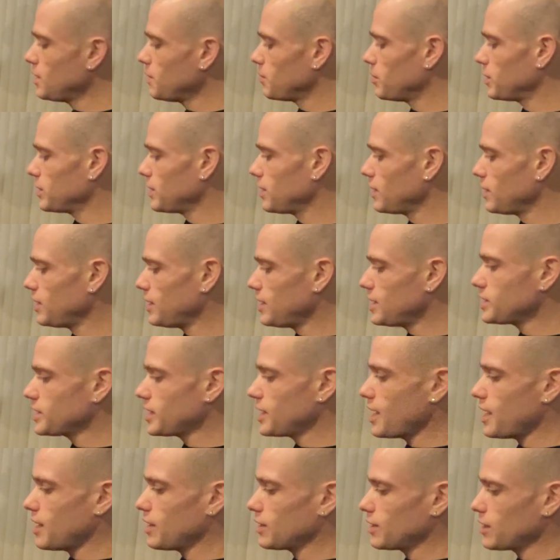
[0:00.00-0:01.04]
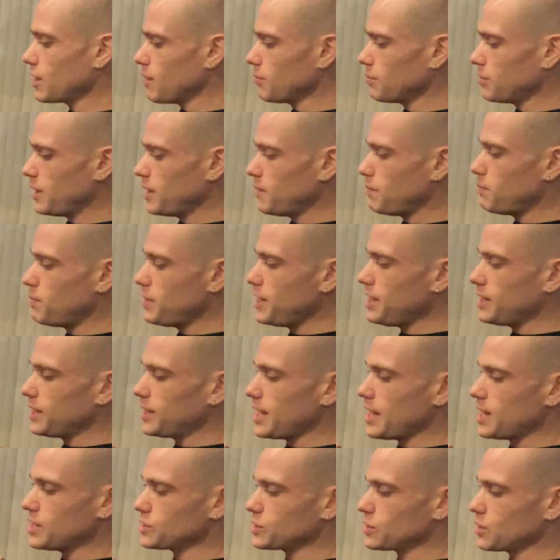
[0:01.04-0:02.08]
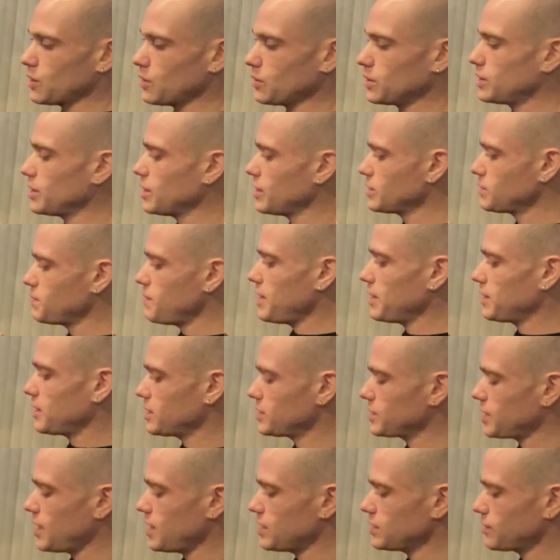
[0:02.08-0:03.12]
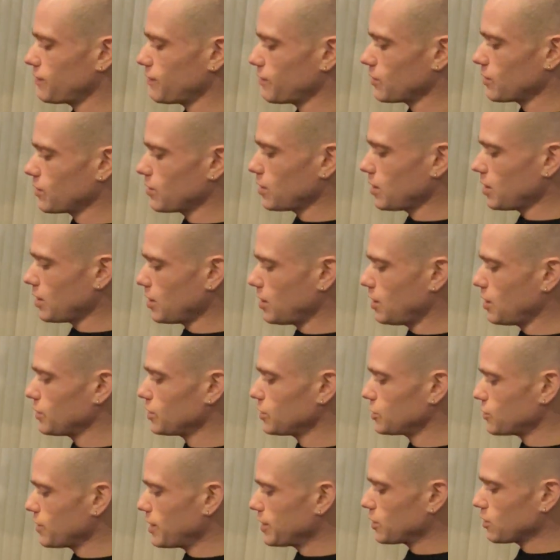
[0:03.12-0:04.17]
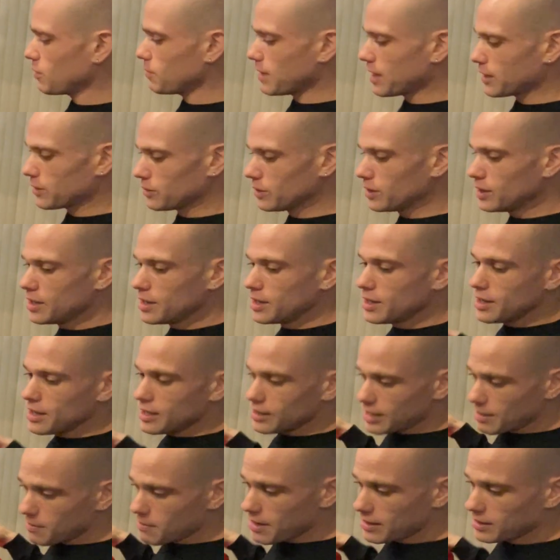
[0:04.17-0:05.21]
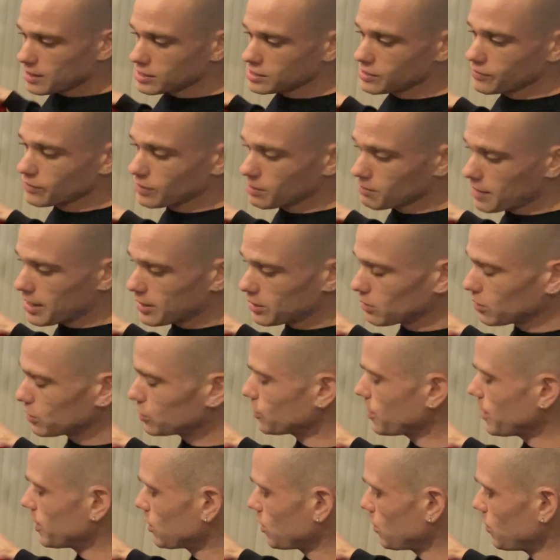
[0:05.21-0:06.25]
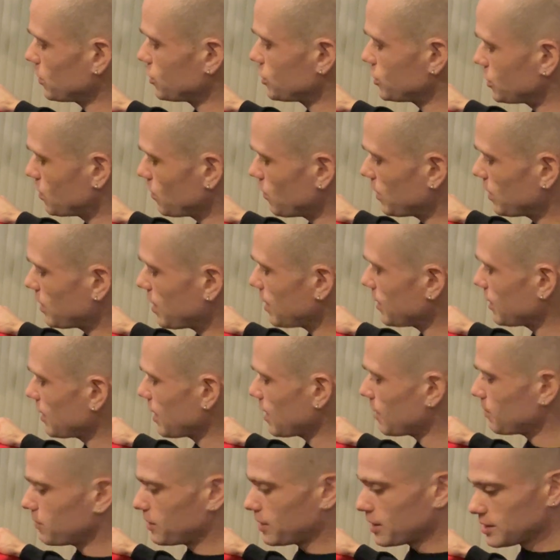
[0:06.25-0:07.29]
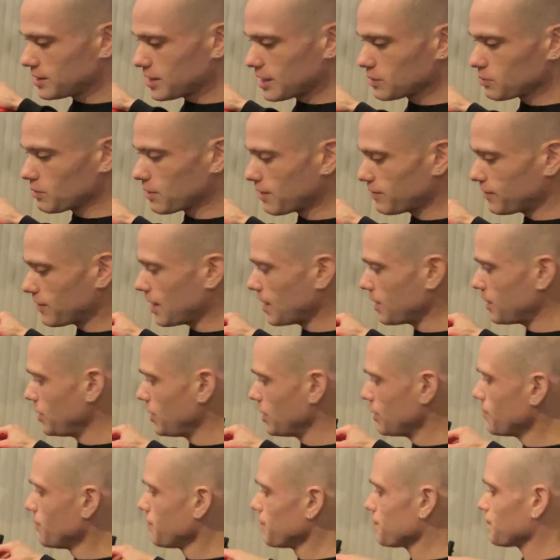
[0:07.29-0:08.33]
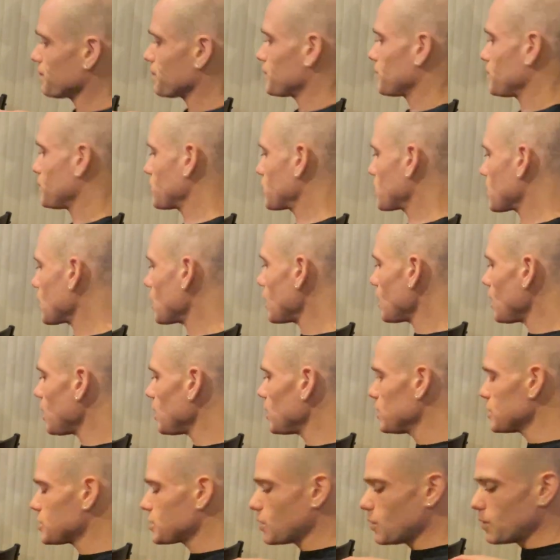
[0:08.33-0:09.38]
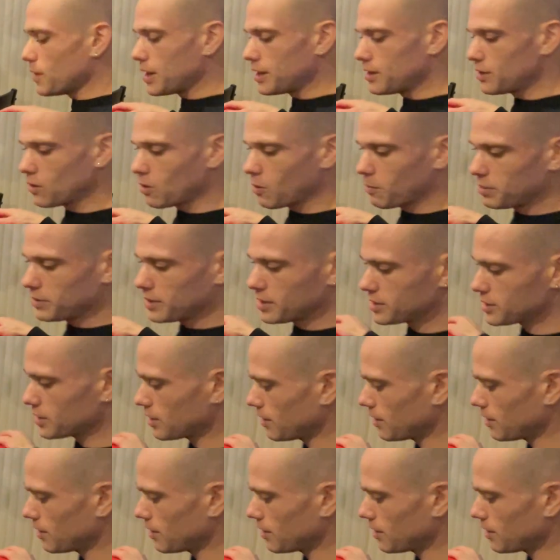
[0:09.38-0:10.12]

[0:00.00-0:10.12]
but this company, Peak Case Co., does make this case for another Draco model. They make this for the Micro Draco, which is the one that I got because that's what I've got here. Let's go ahead and open this